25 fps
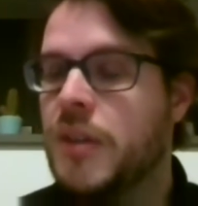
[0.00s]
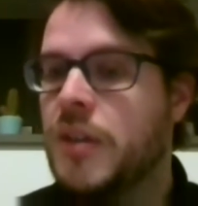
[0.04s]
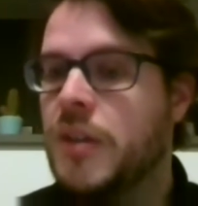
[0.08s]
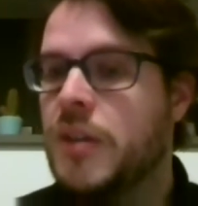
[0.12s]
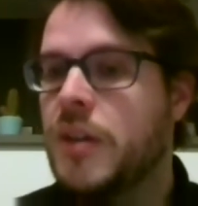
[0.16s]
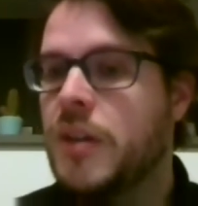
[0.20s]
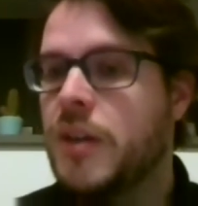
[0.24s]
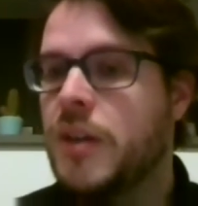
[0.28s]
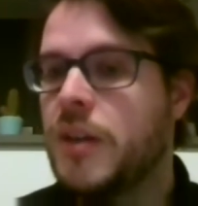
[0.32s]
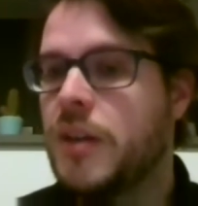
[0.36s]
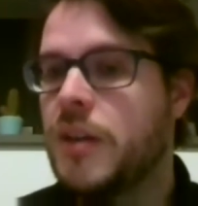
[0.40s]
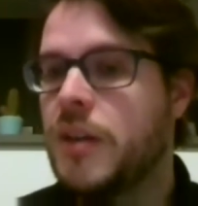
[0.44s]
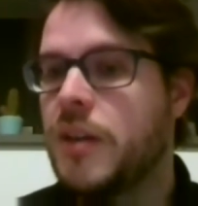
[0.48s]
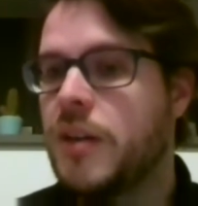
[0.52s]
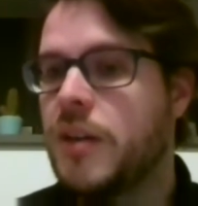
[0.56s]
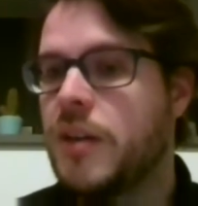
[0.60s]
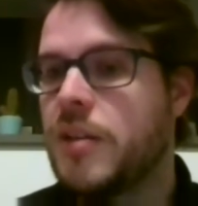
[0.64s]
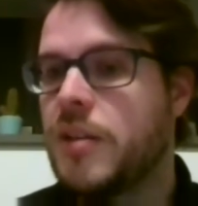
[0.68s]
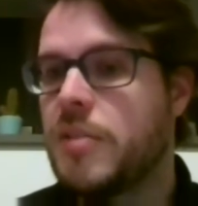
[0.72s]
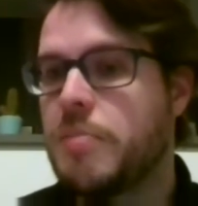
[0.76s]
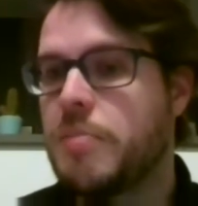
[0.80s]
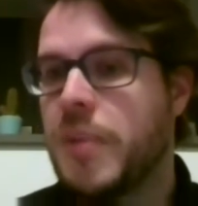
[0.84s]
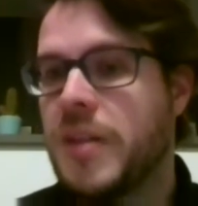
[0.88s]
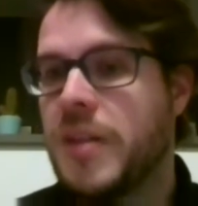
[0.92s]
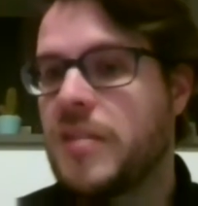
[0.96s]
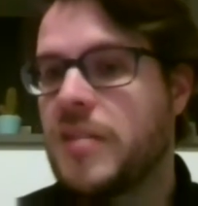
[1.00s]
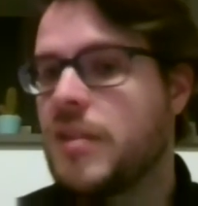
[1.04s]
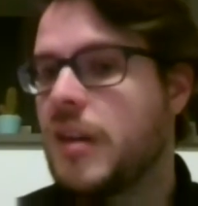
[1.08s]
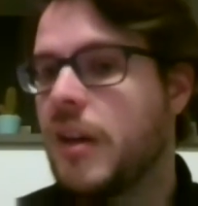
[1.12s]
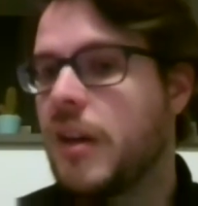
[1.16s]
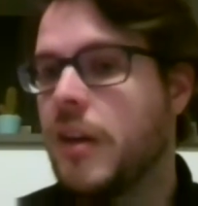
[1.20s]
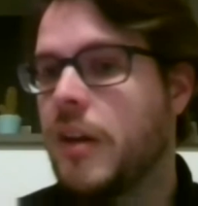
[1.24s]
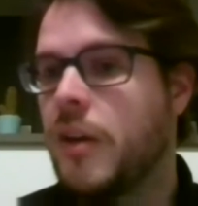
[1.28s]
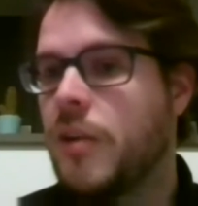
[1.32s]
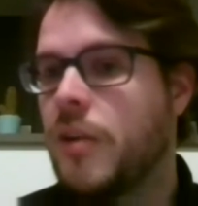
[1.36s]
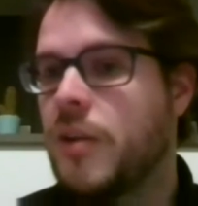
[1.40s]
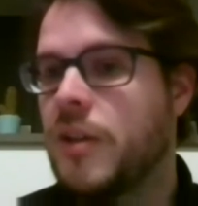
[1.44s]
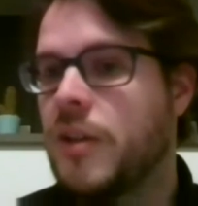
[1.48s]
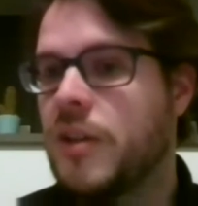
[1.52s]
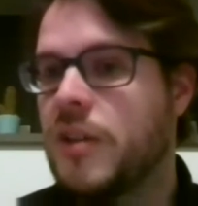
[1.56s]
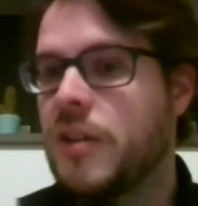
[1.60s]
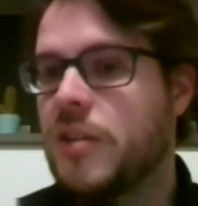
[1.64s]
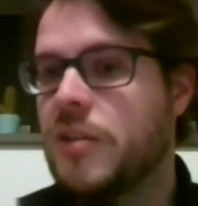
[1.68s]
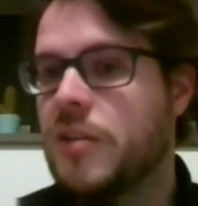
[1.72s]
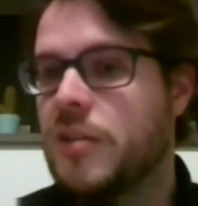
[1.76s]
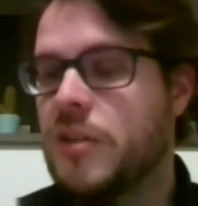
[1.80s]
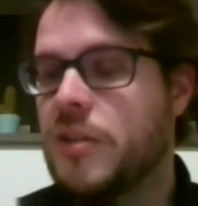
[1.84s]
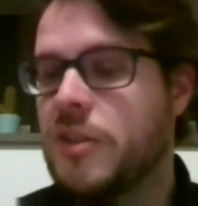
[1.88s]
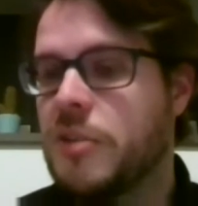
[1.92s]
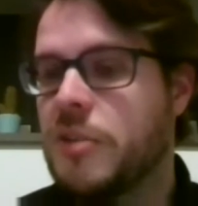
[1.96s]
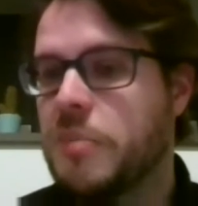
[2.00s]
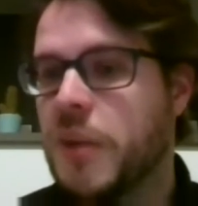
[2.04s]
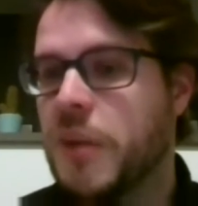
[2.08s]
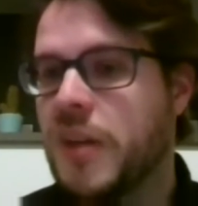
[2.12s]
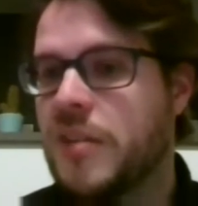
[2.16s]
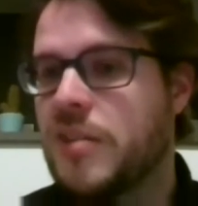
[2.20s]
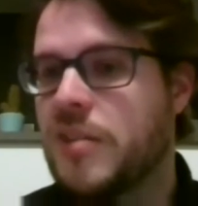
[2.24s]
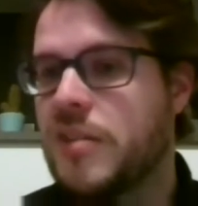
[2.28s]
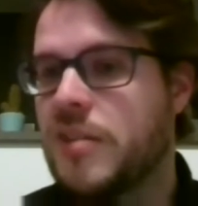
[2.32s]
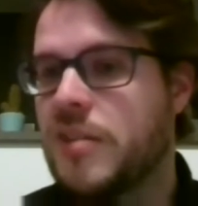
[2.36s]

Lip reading: It's basically looking into the space.